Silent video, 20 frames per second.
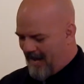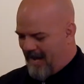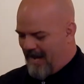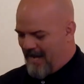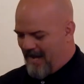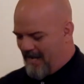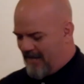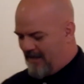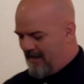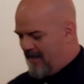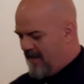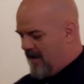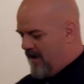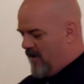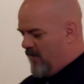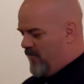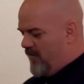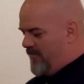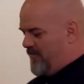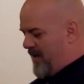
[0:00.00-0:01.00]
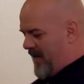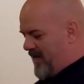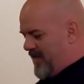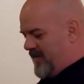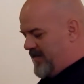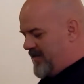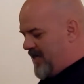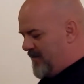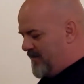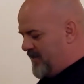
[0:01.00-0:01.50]
can it? We've been in
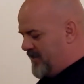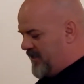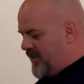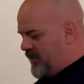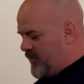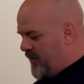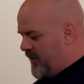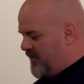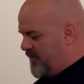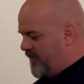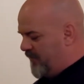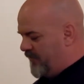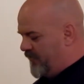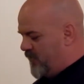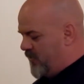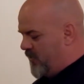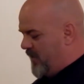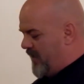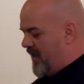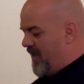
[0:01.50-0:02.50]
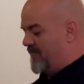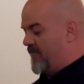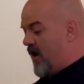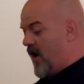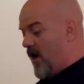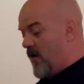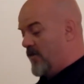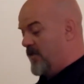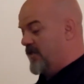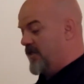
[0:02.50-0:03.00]
this type of situation before, and I've
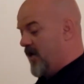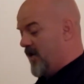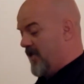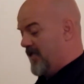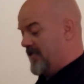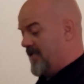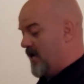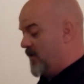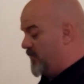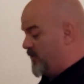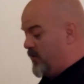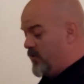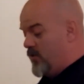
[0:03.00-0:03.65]
always got us out.